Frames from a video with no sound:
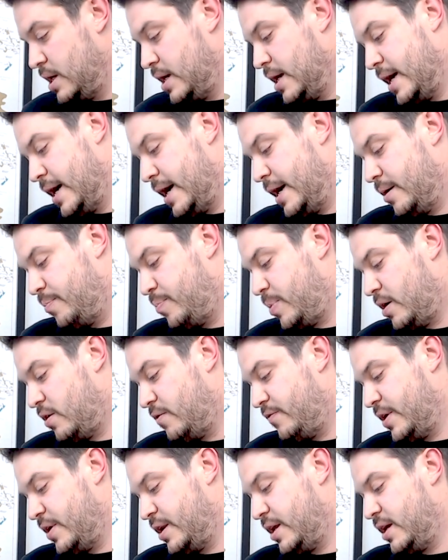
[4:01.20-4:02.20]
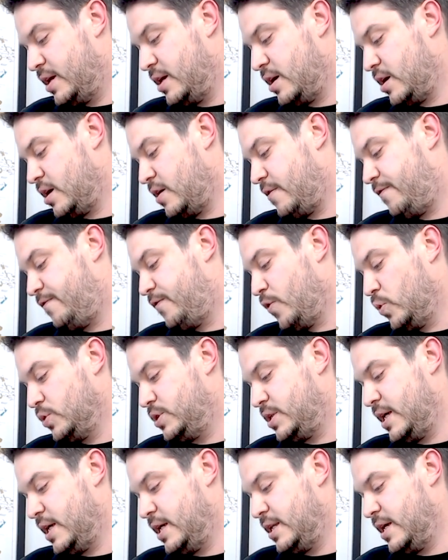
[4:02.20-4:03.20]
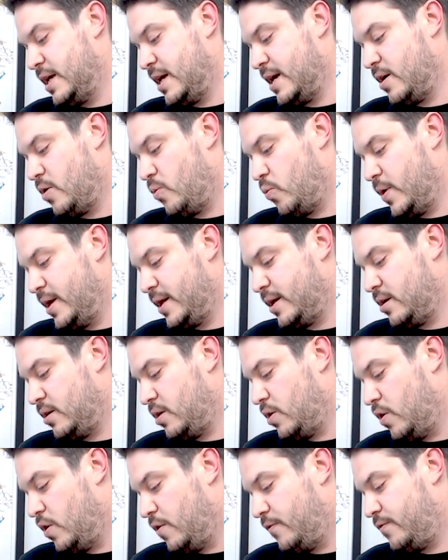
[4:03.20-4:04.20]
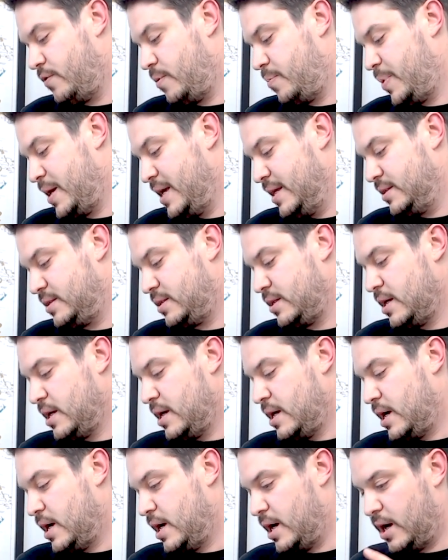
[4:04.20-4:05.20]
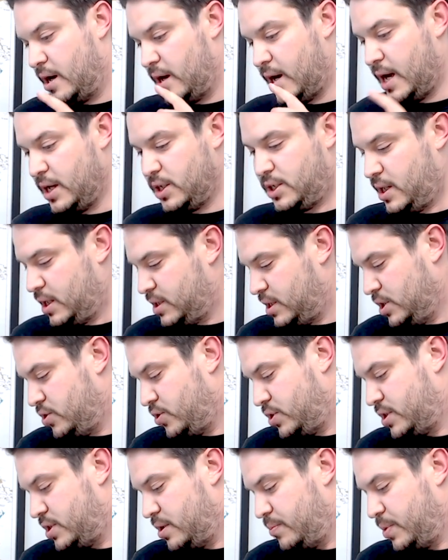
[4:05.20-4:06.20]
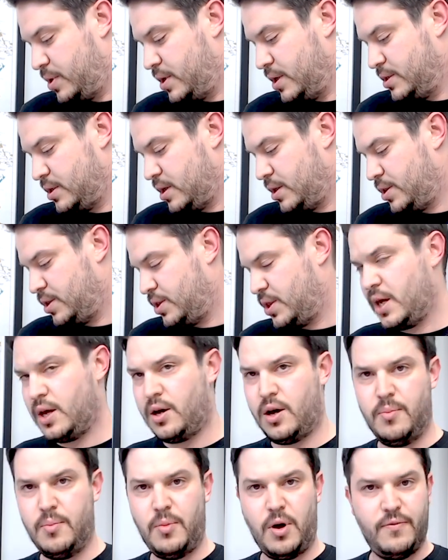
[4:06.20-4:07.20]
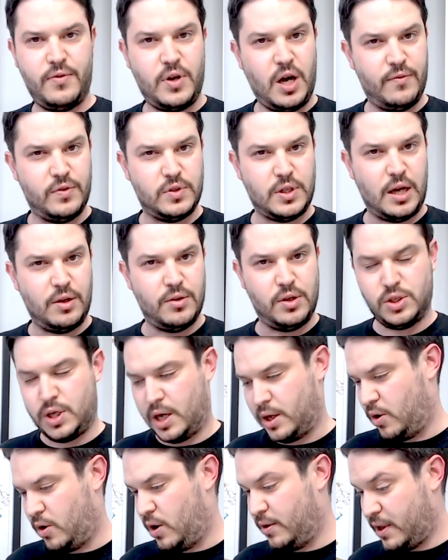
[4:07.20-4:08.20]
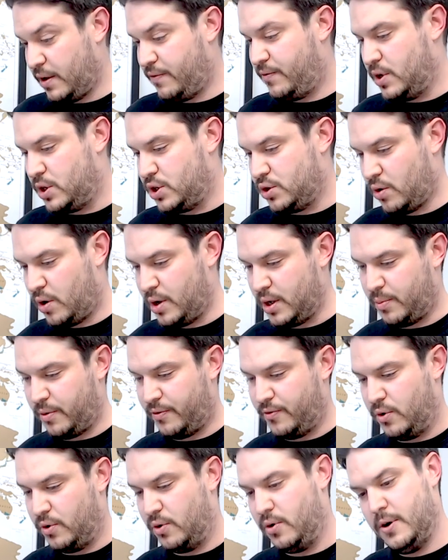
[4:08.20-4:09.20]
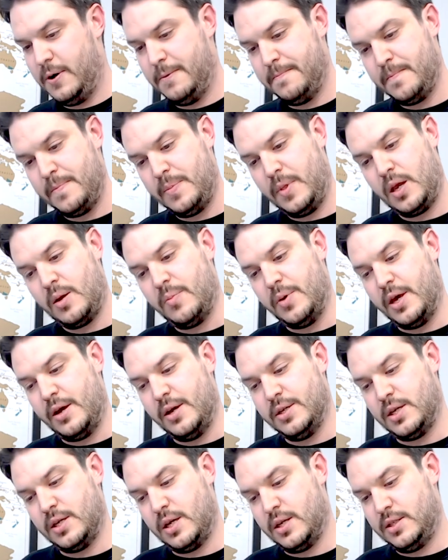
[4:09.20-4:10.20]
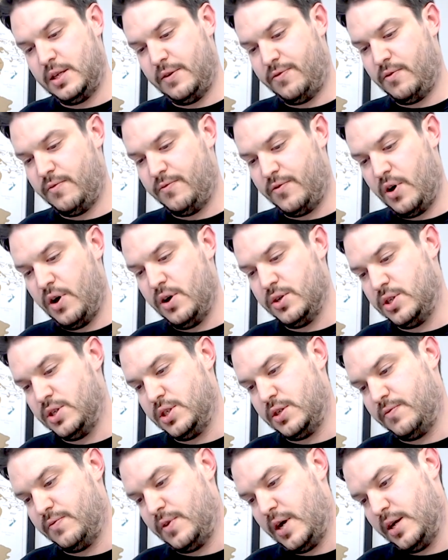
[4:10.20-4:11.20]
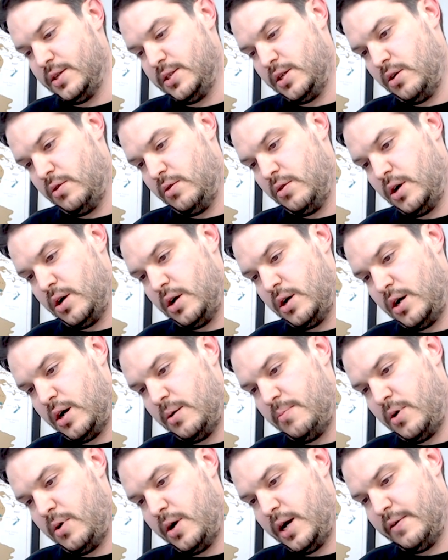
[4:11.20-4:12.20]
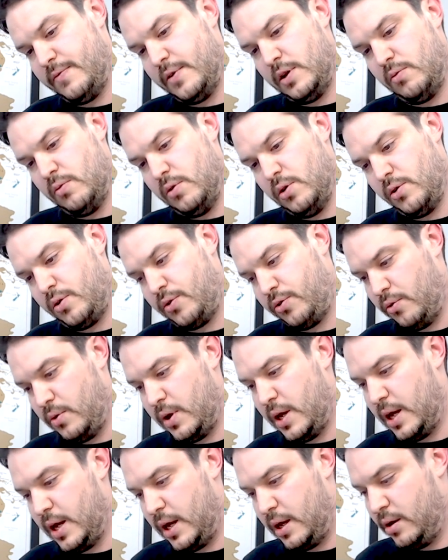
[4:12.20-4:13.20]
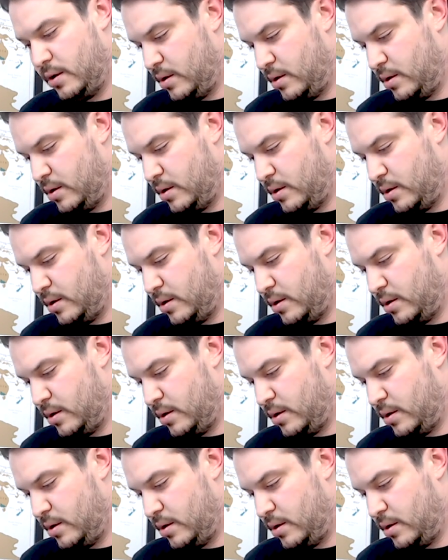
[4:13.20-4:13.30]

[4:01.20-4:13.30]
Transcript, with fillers: And a Balvenie fourteen-year week of peat. Uh, actually, that's interesting because I think I might have covered that on the channel. I've definitely tried it before. But there's different versions of that. So uh, I might have a little look through here